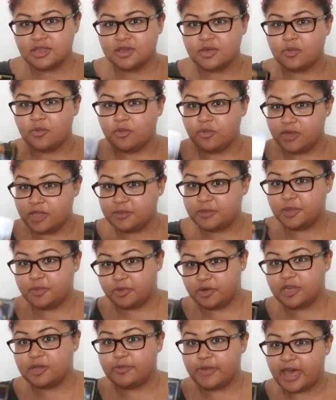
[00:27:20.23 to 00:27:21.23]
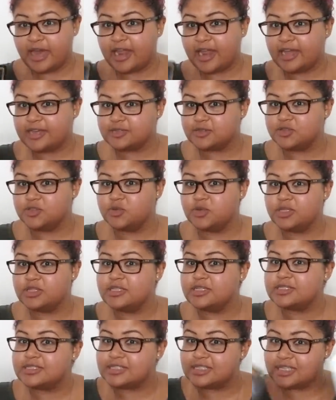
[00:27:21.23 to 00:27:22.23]
we'd be pretty badass doing
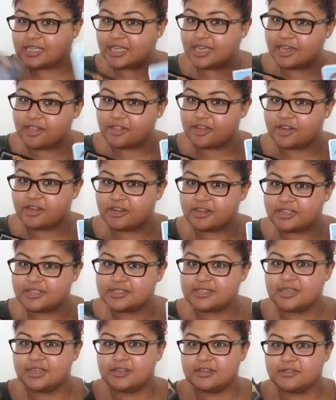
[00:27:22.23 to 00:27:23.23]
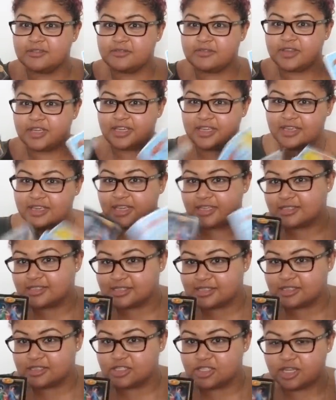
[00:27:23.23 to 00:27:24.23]
this together instead of
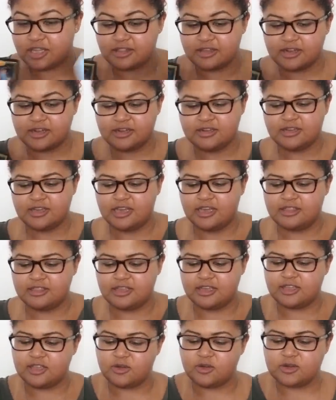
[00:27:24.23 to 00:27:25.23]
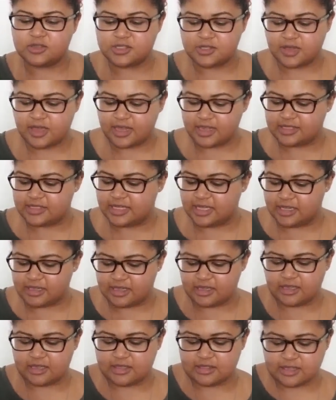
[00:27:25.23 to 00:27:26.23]
against each other. I think you're also kind of
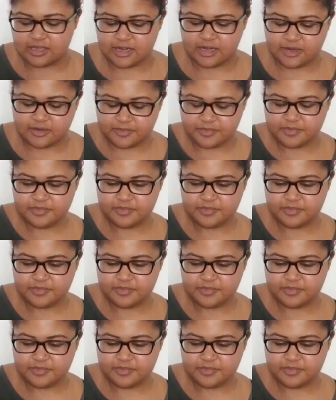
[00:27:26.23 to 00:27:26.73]
taking it there,